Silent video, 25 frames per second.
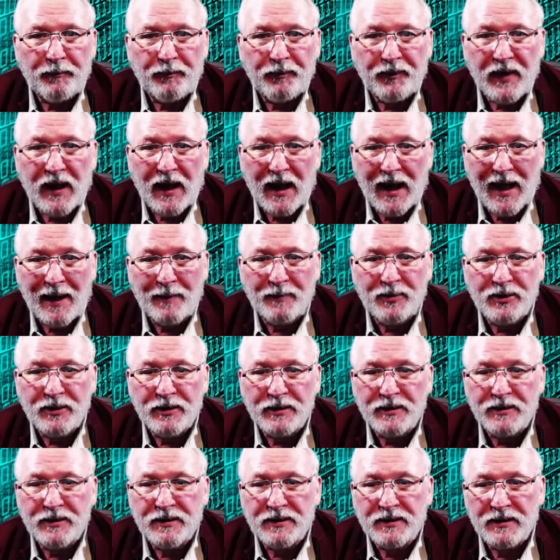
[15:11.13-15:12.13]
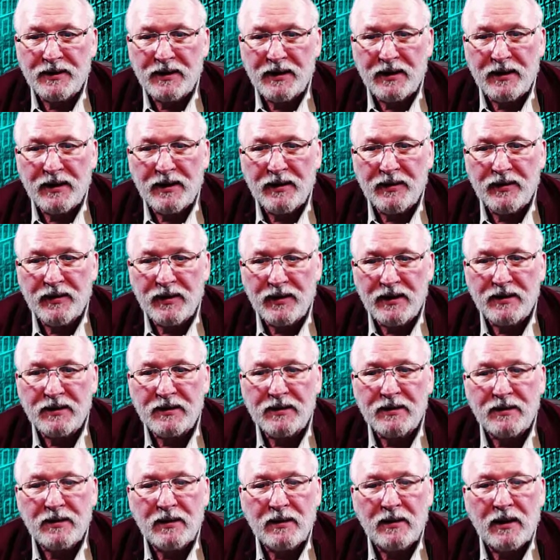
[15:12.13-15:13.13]
options.
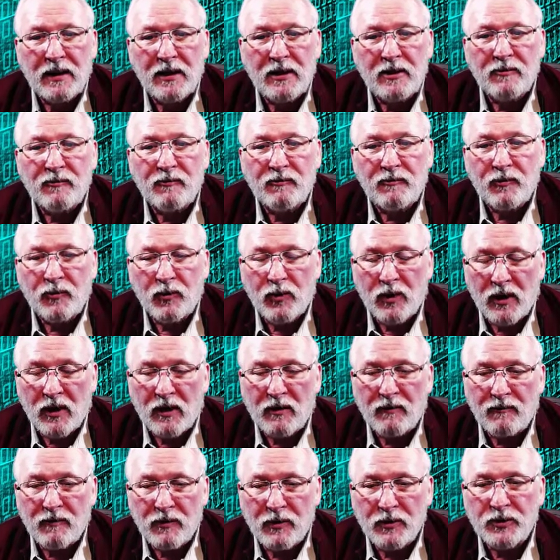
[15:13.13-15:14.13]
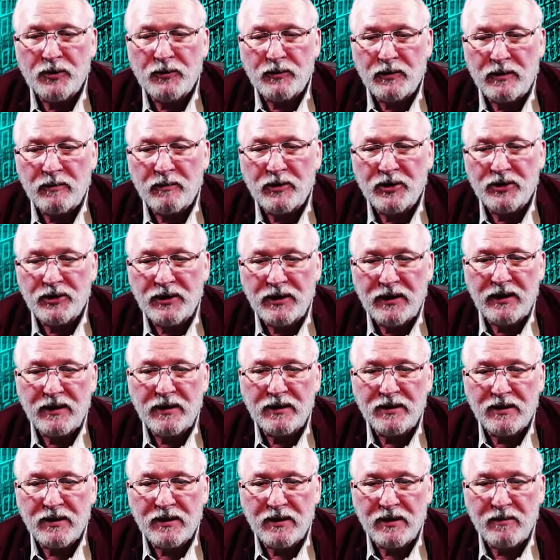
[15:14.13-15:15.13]
This for our virtual machine
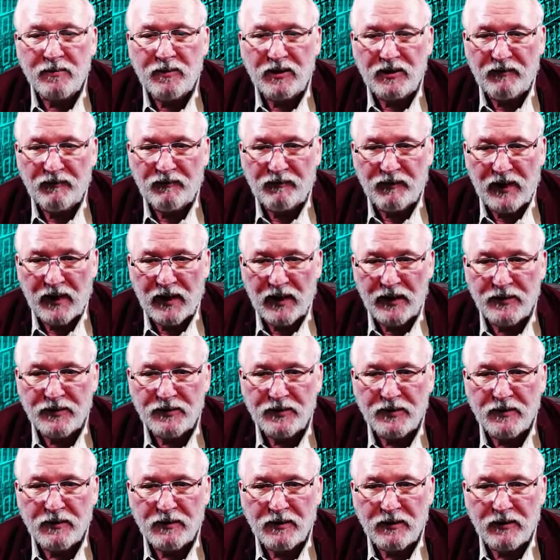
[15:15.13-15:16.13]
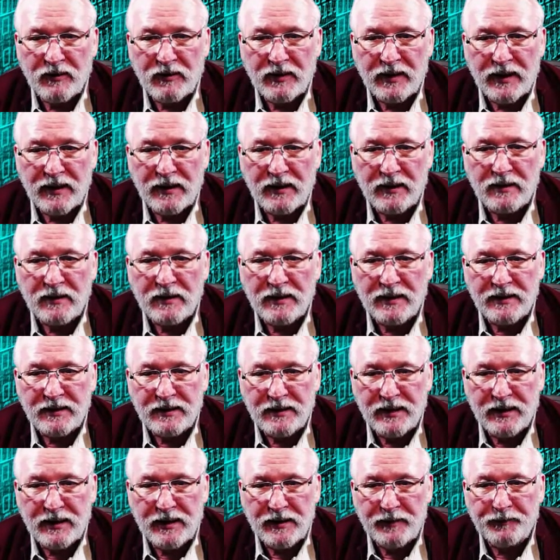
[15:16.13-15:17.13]
is going to be fine, so go ahead and click
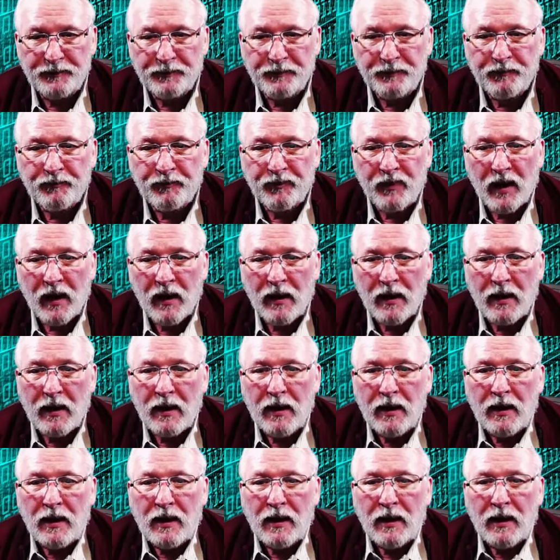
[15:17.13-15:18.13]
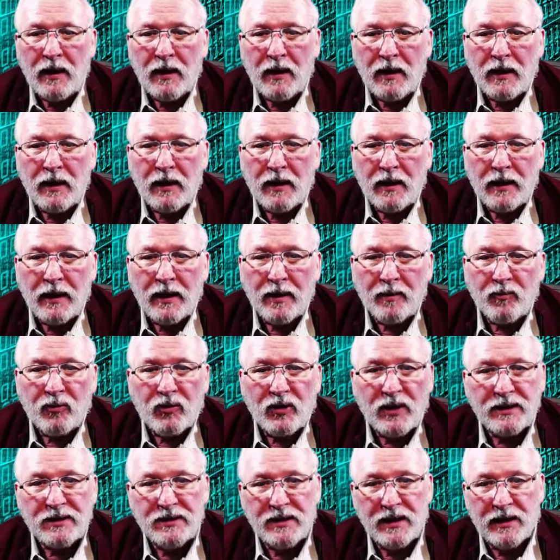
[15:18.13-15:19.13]
Done and
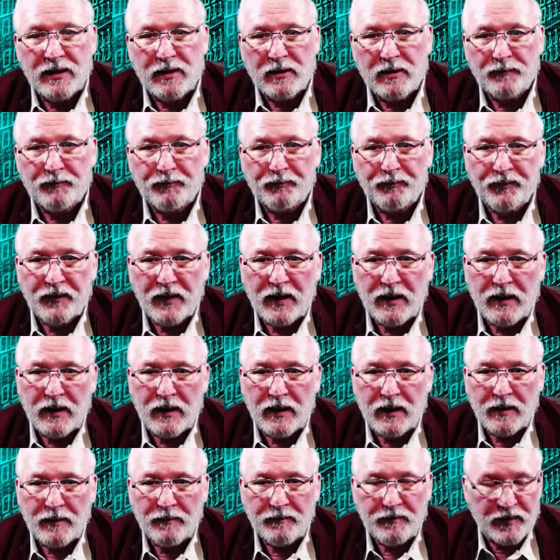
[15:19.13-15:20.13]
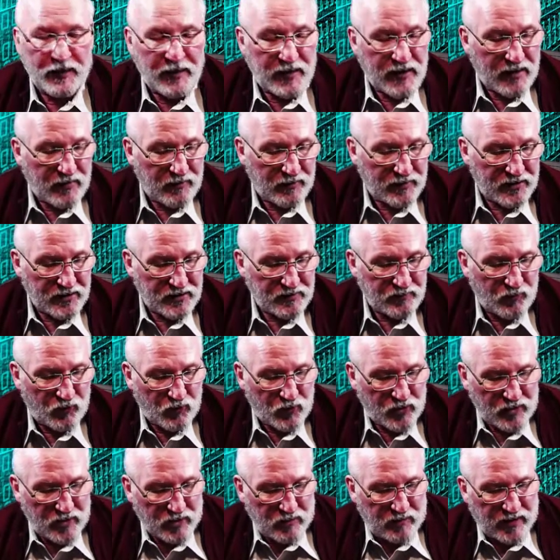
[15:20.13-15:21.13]
press Enter. Now at this
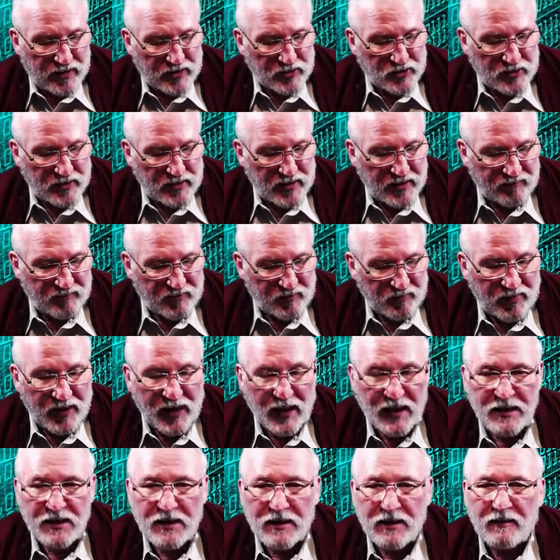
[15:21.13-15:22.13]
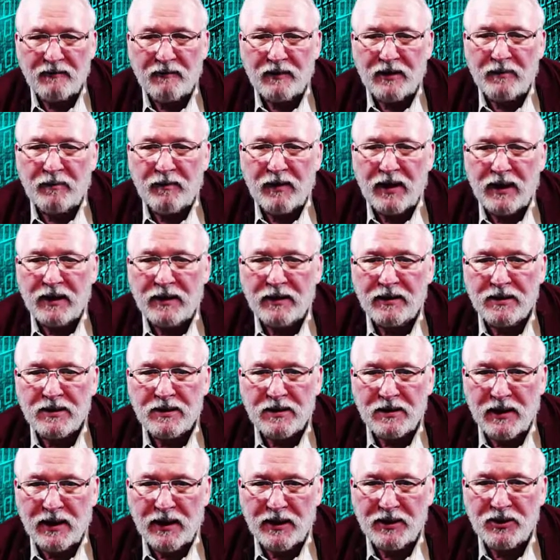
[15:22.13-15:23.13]
point you actually have to positively make the
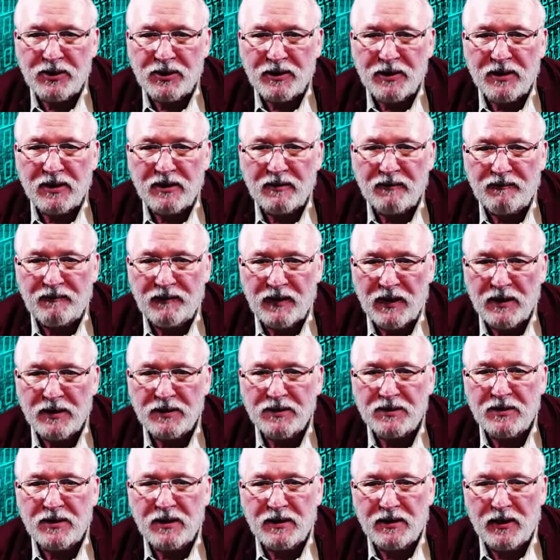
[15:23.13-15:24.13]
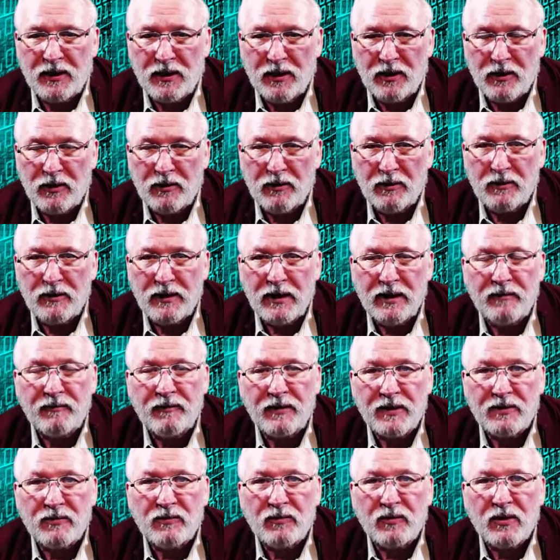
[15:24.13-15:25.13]
selection of defaults to know if
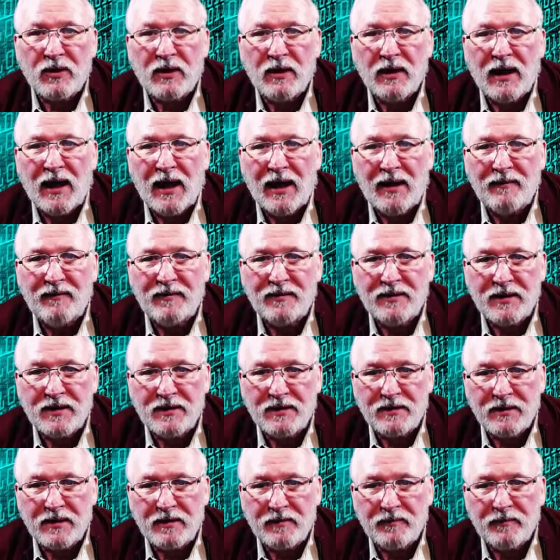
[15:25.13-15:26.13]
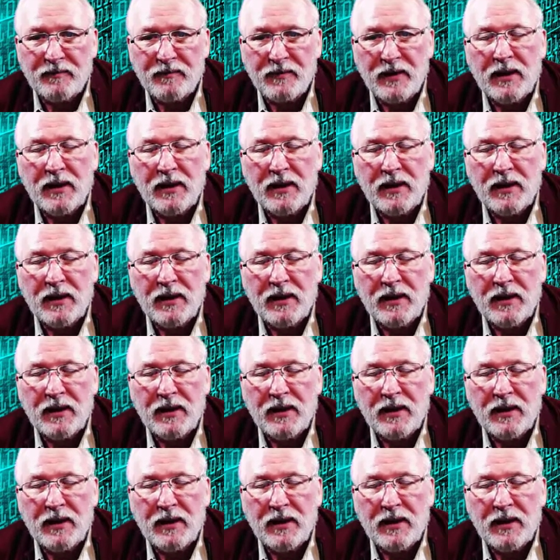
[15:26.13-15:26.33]
this were a live system